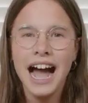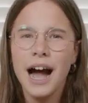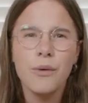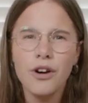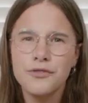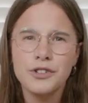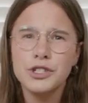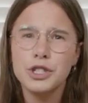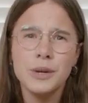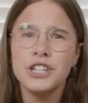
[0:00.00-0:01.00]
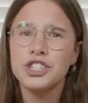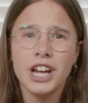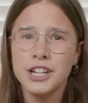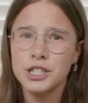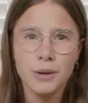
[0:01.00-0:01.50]
How often do we
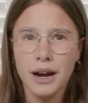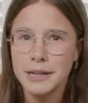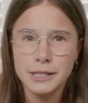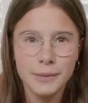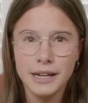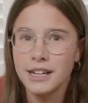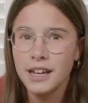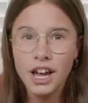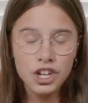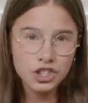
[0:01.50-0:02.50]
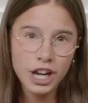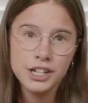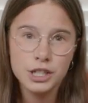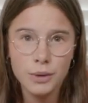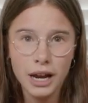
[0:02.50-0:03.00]
change the way we speak,
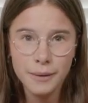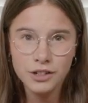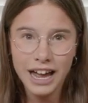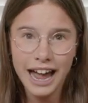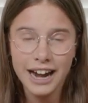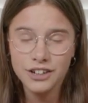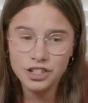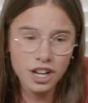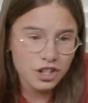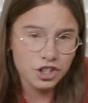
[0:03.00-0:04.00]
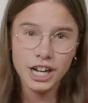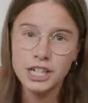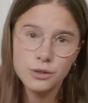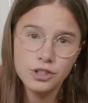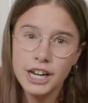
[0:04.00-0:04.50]
change the way we act, change
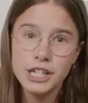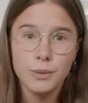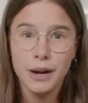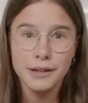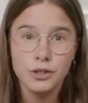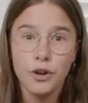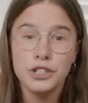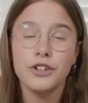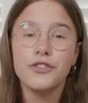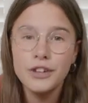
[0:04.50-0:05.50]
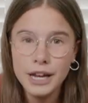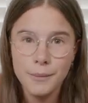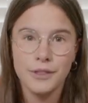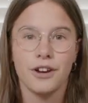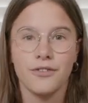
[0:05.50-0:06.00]
the way we talk to fit in
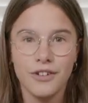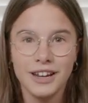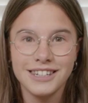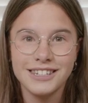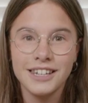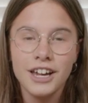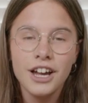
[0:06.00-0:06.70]
with our friends?